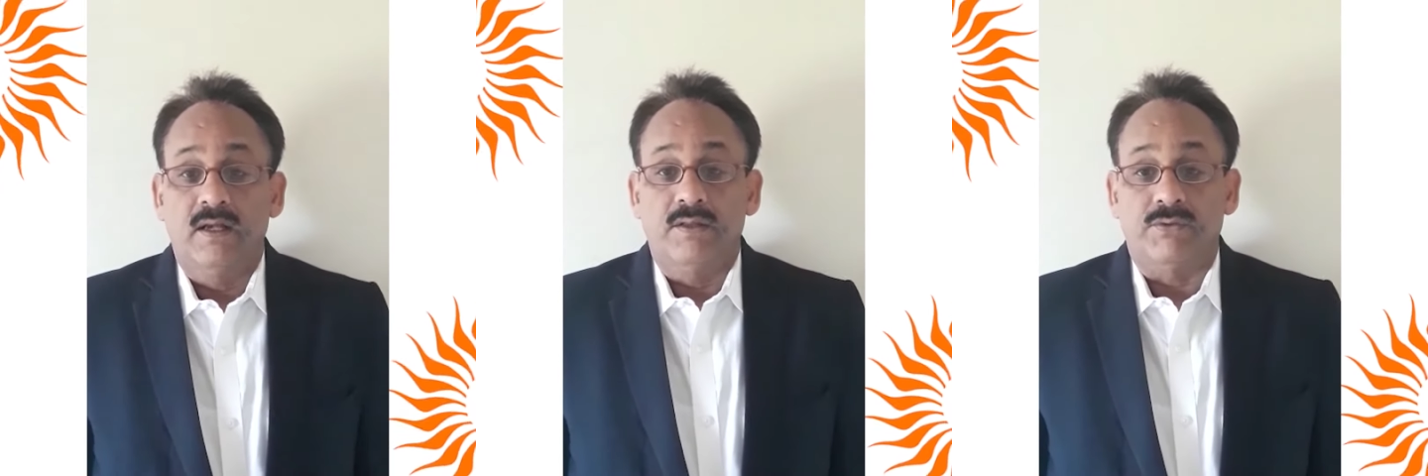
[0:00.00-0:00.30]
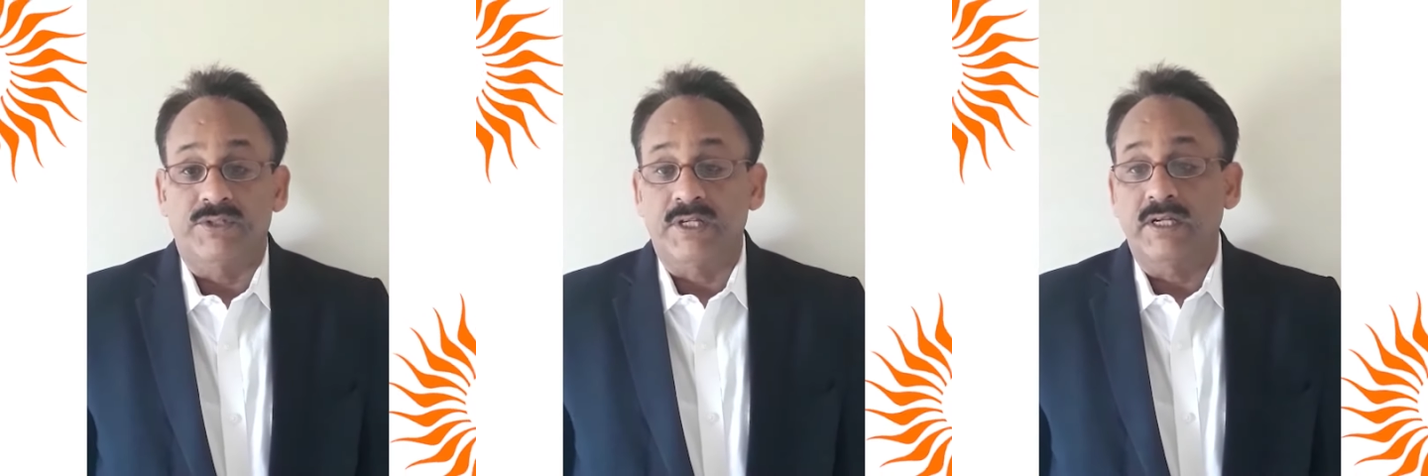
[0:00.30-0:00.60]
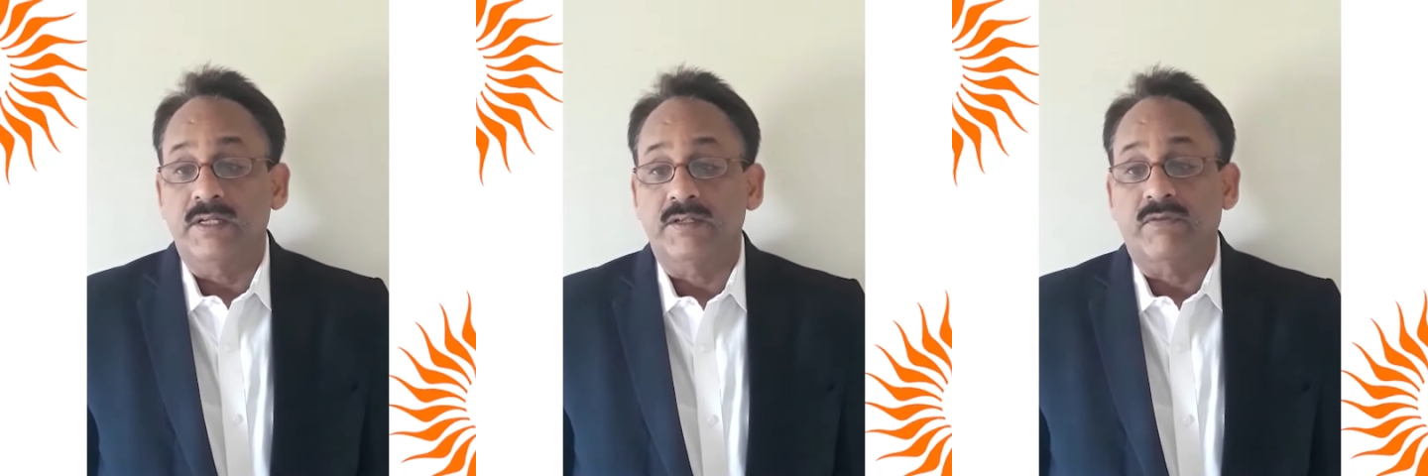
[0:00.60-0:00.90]
The
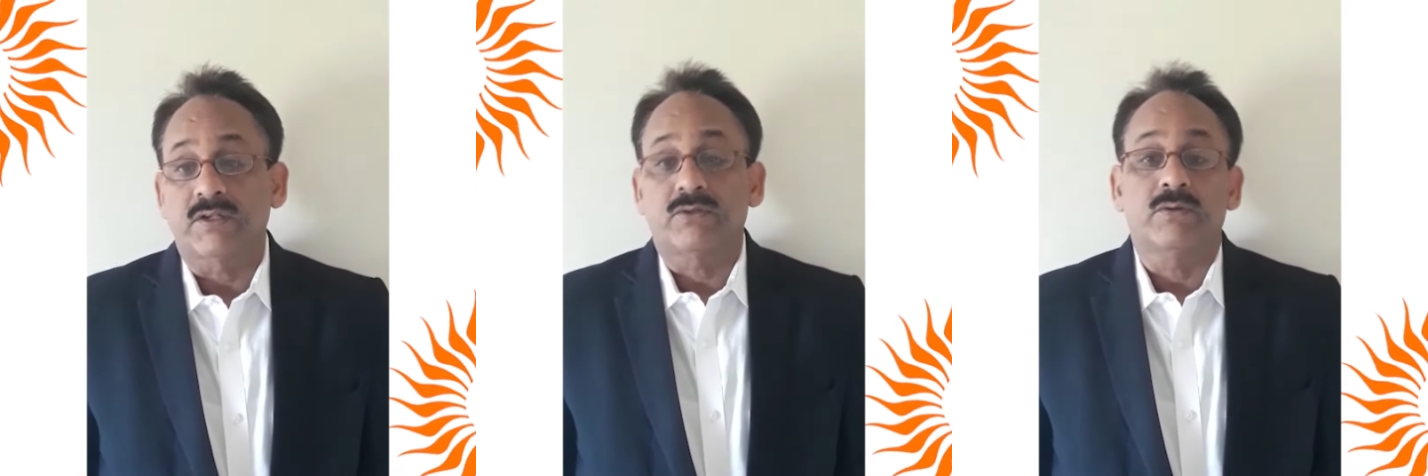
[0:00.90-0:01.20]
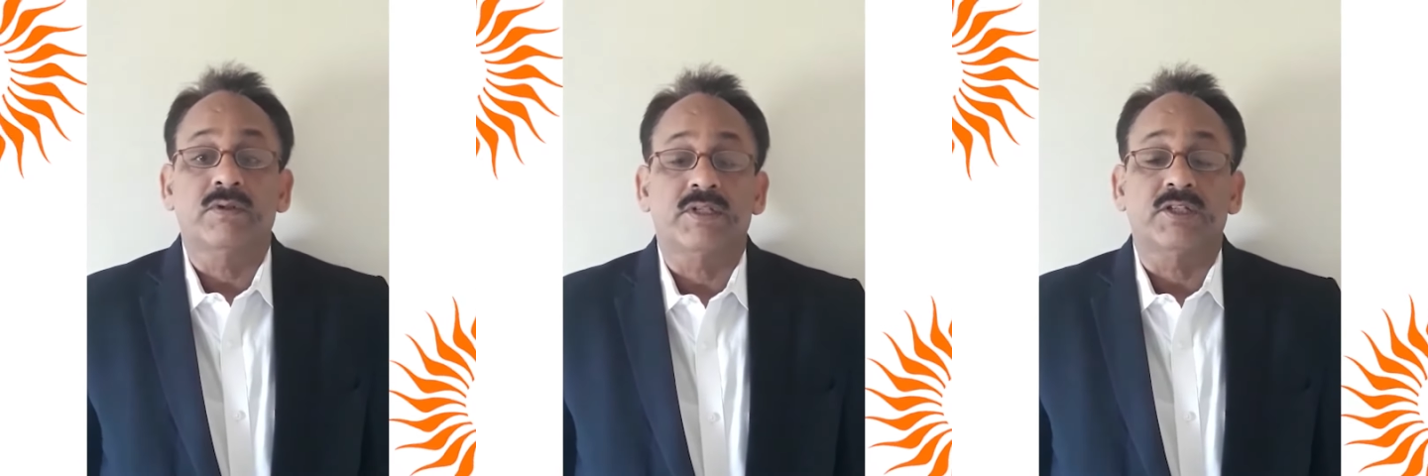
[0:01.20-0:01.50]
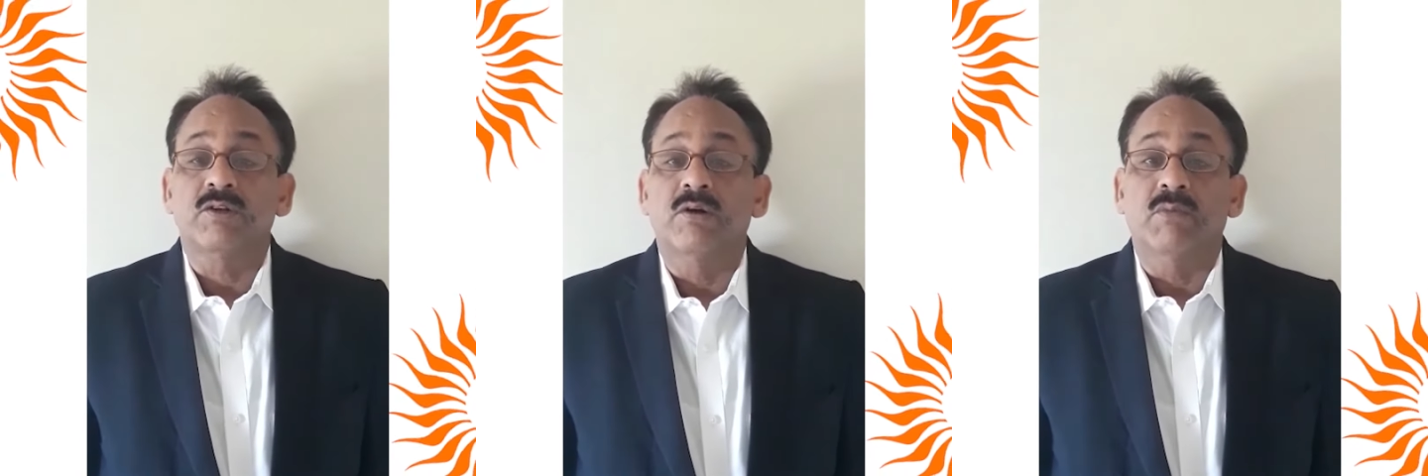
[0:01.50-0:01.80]
resilience of our students
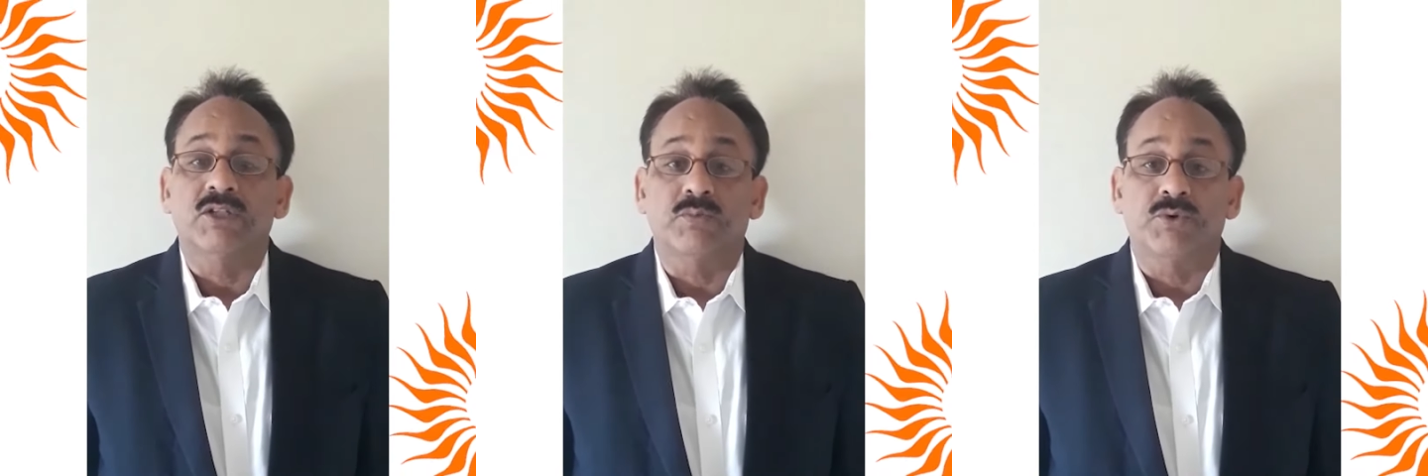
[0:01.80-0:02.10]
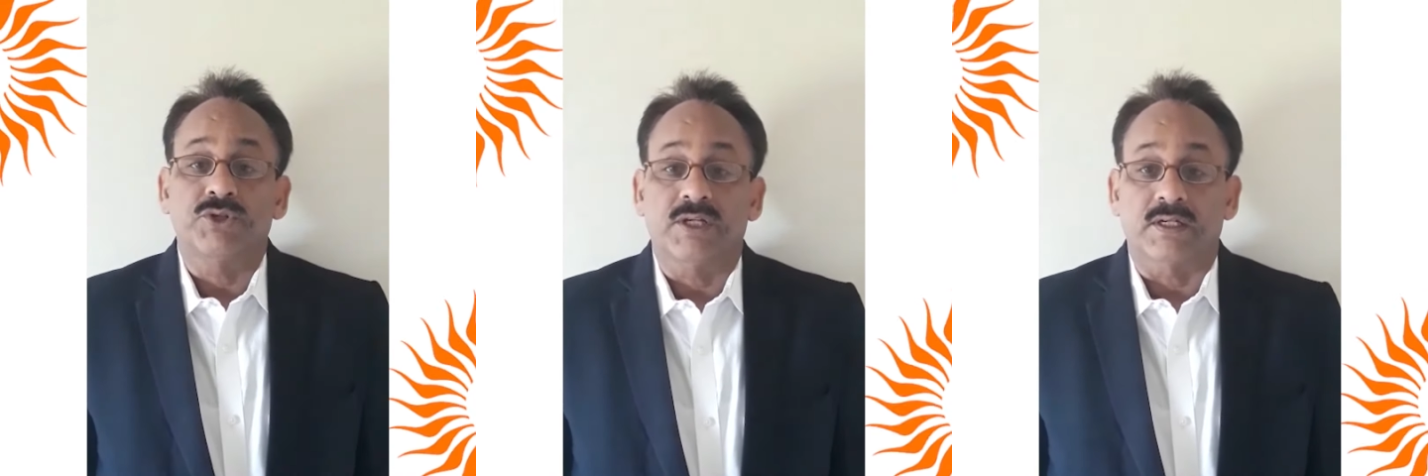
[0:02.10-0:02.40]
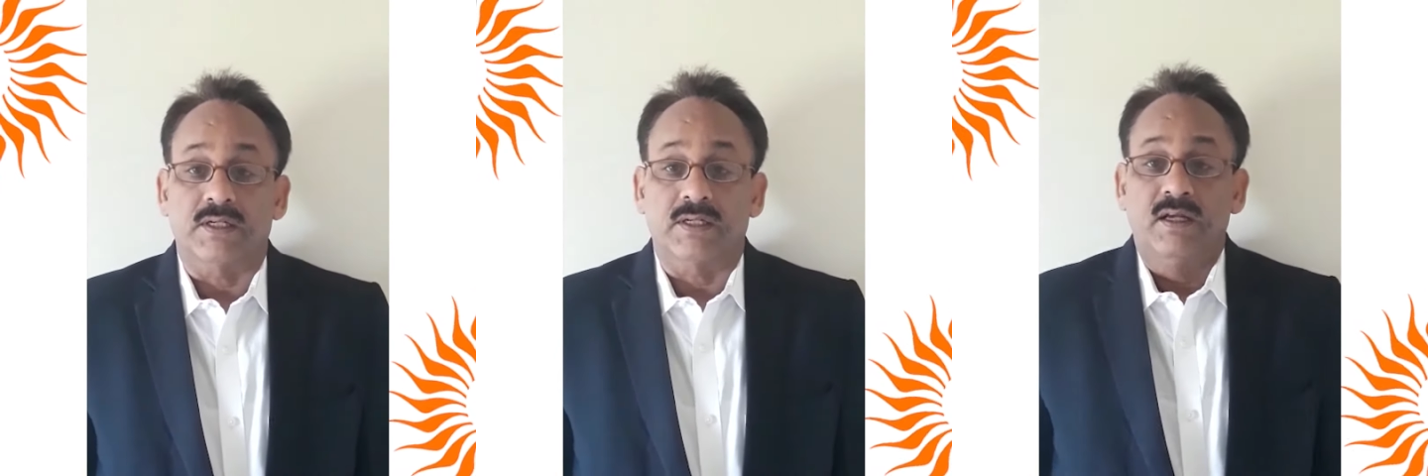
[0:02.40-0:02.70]
is much
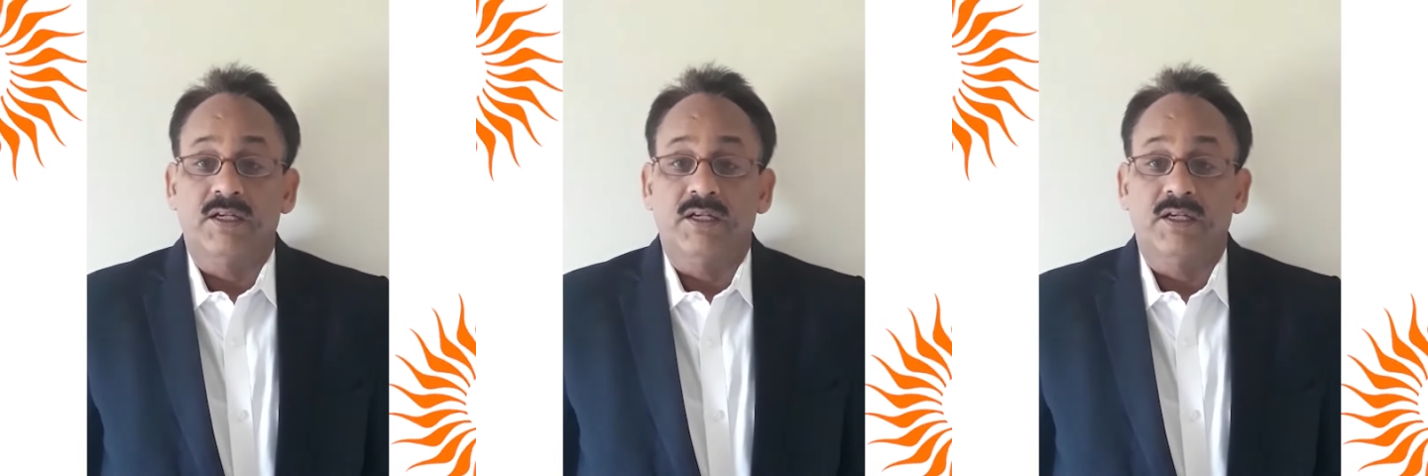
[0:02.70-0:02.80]
appreciated.